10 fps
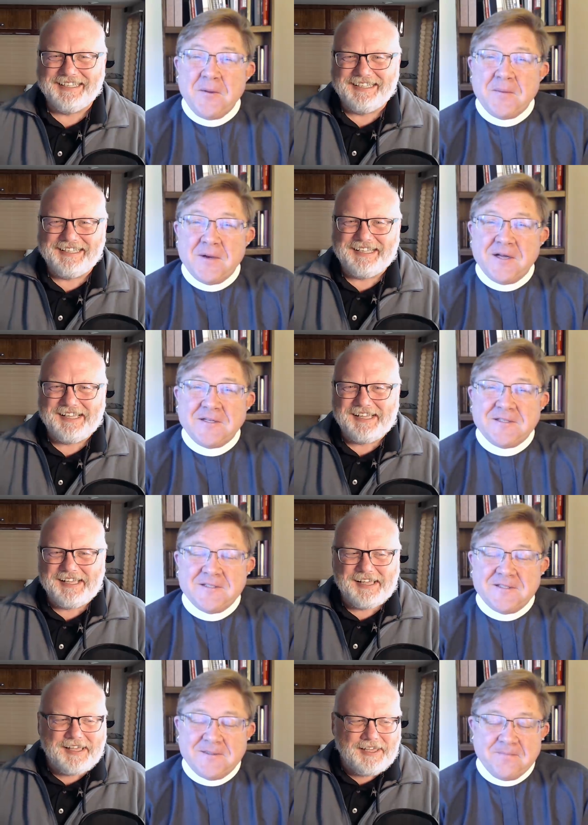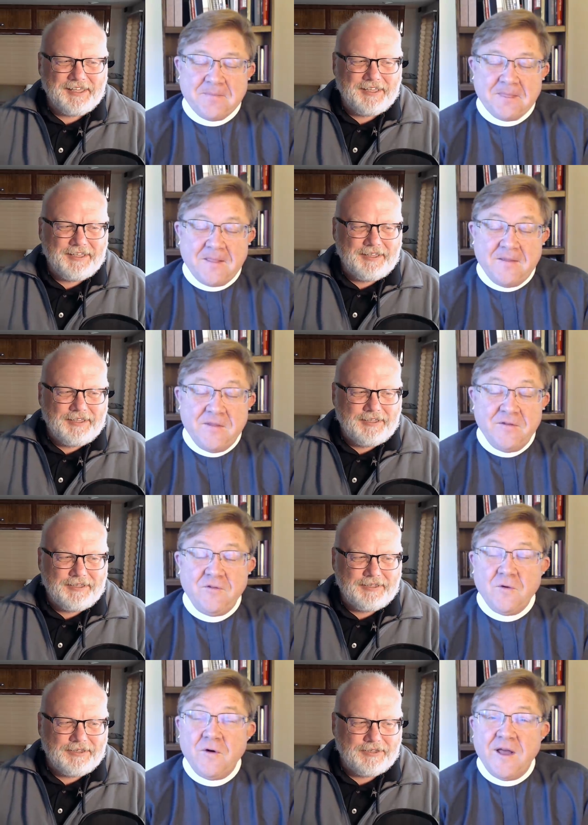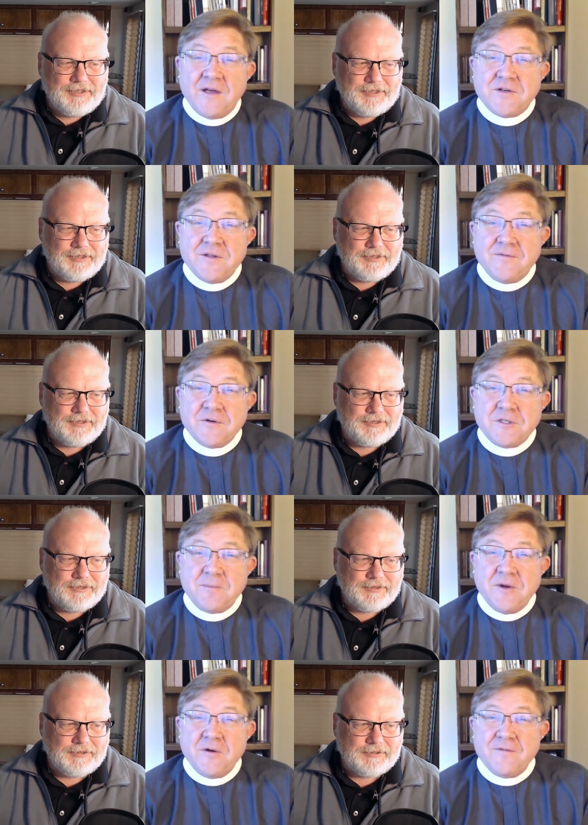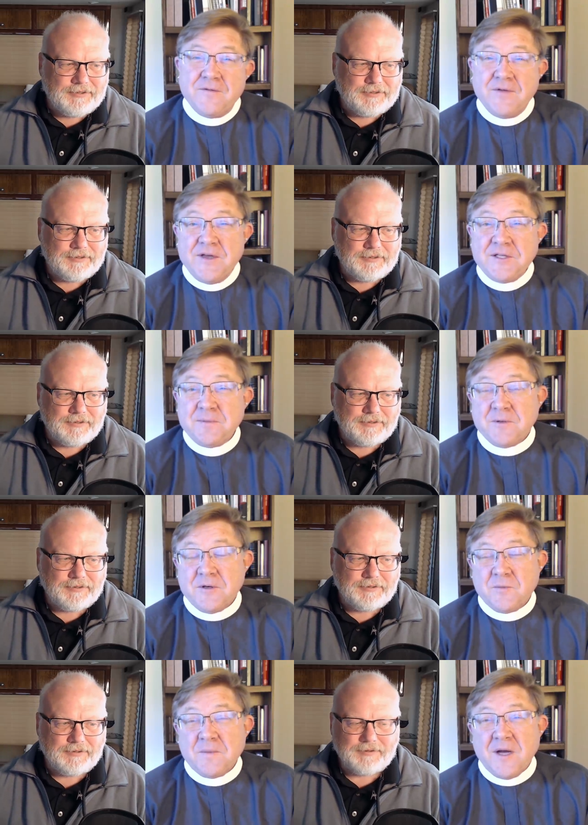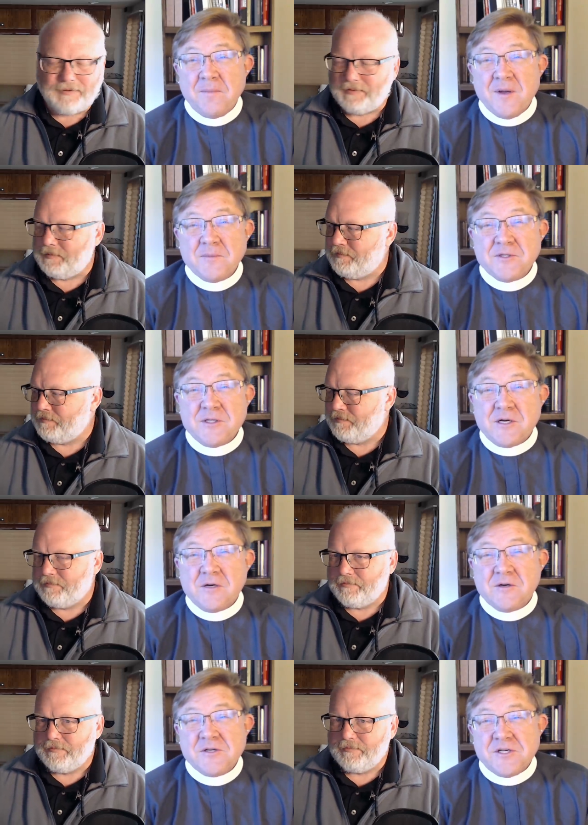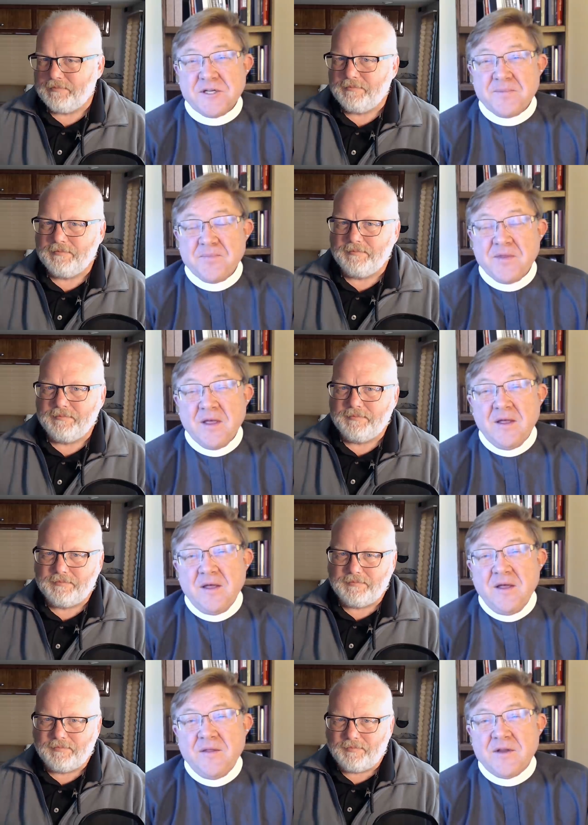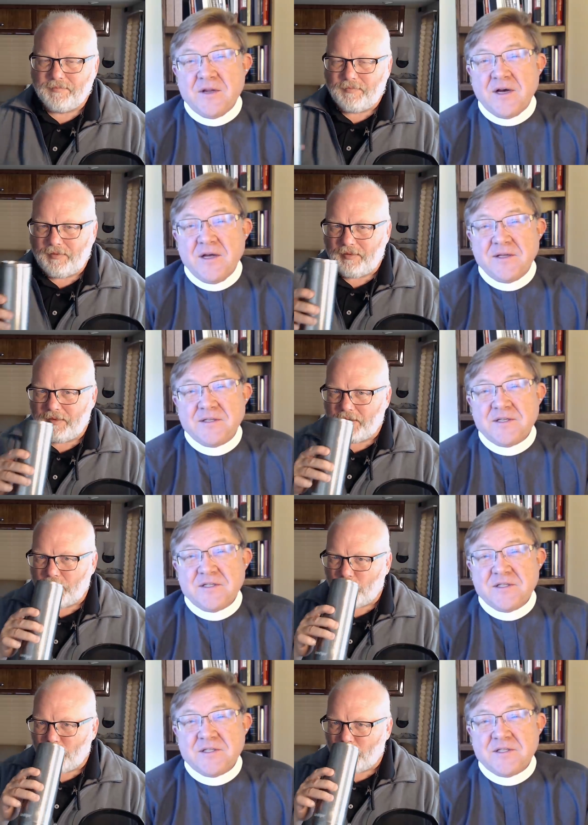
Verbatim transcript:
Speaker 1: But this story actually first appeared on Facebook by members of the clergy. The Diocese